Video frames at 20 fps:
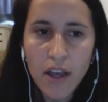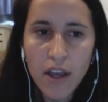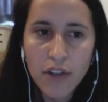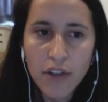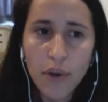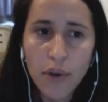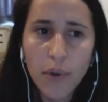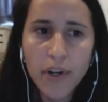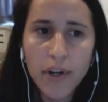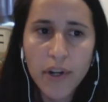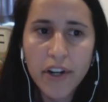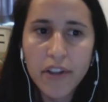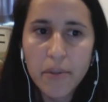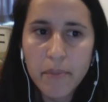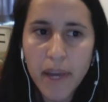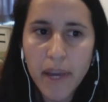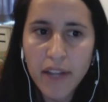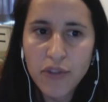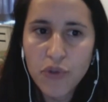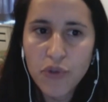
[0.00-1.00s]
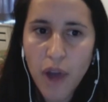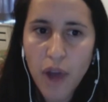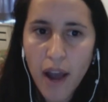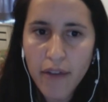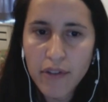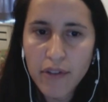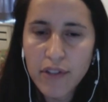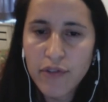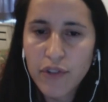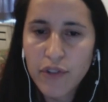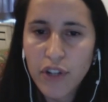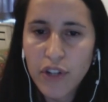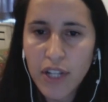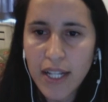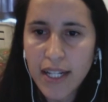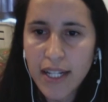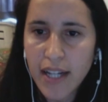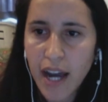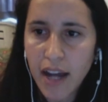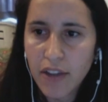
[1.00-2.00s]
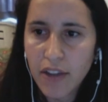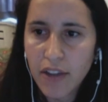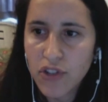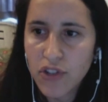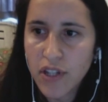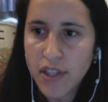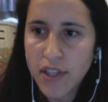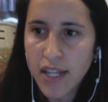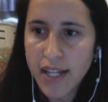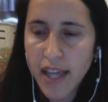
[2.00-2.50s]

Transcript: So what are the main drivers for clean hydrogen in the